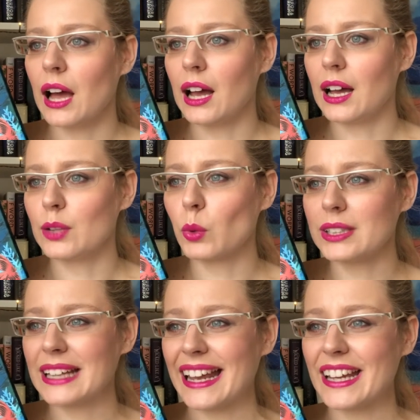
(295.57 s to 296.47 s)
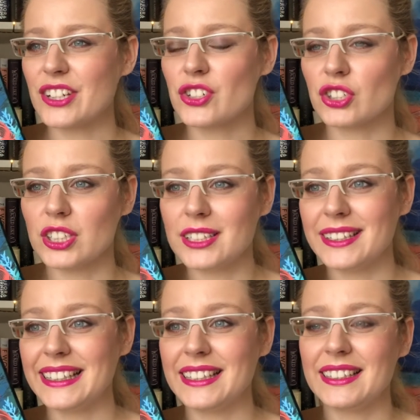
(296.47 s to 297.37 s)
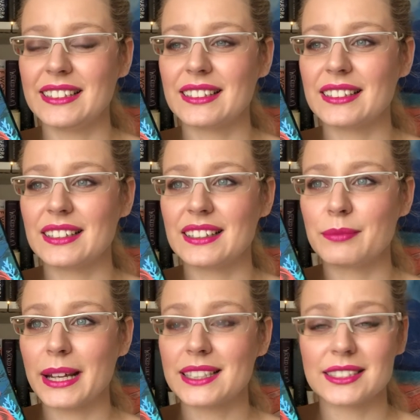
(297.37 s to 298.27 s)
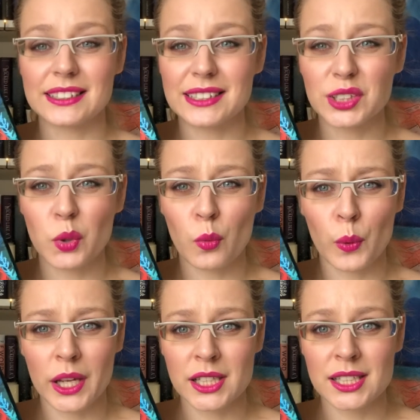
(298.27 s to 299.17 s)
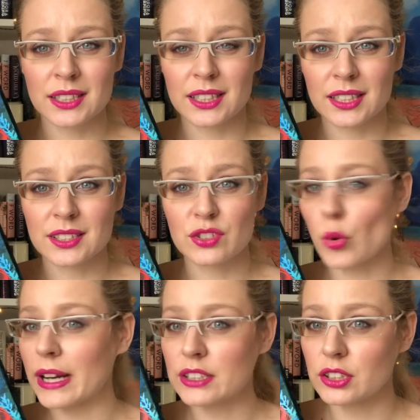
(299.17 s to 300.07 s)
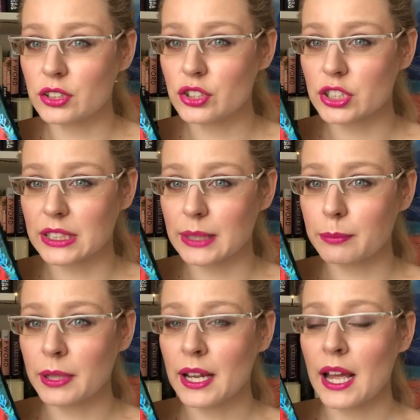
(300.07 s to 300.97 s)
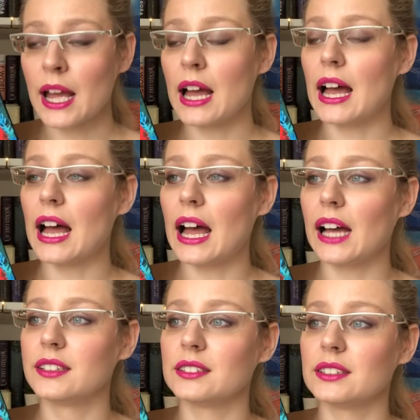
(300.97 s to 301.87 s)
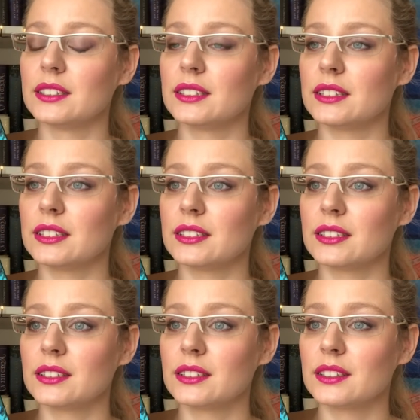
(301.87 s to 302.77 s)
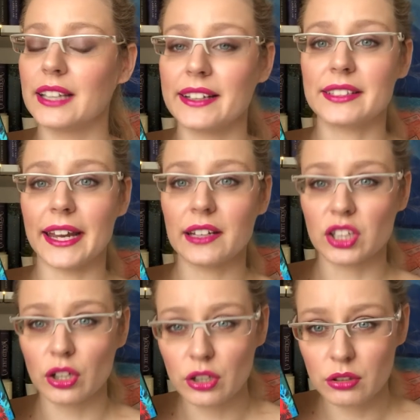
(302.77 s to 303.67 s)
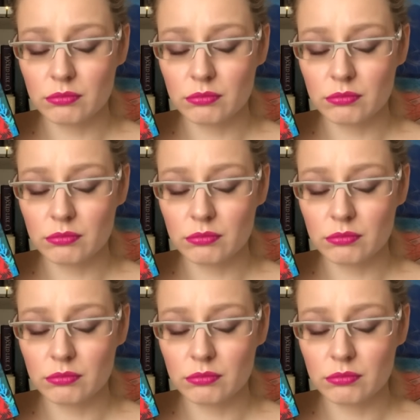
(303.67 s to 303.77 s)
And one day she makes a deal with this trader ship, and they take her